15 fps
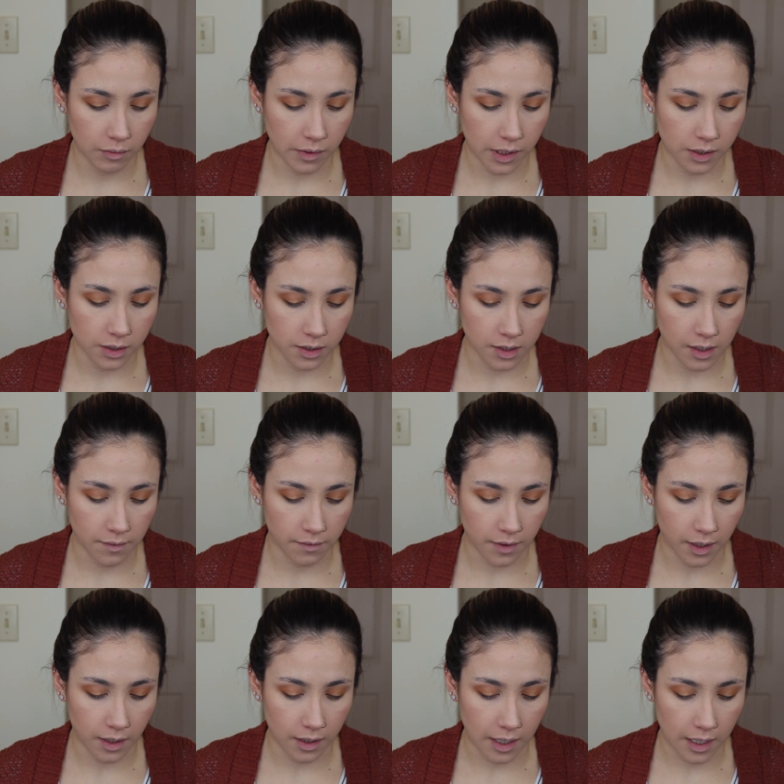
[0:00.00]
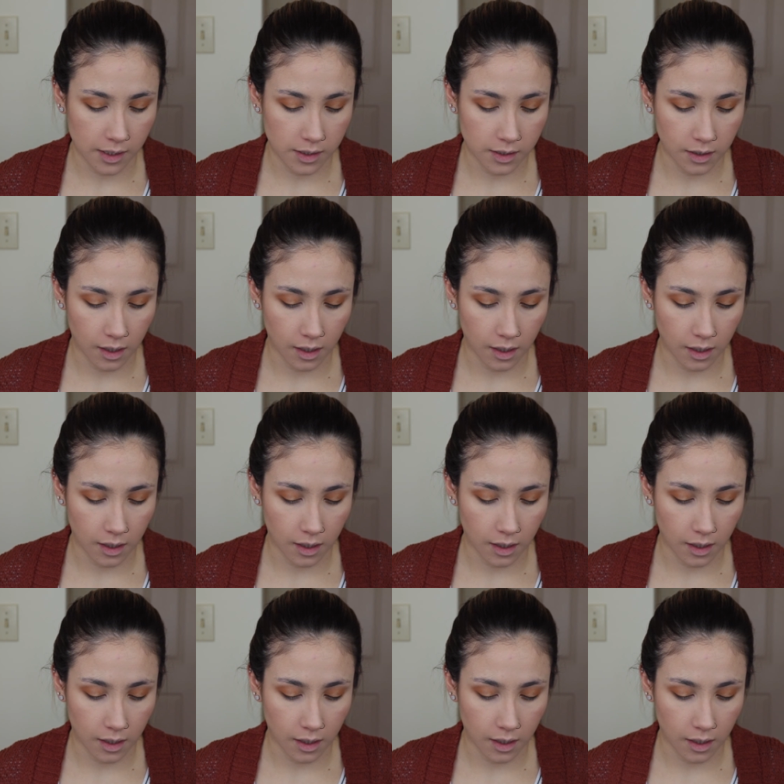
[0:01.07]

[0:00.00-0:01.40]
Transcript: but it does have like a nice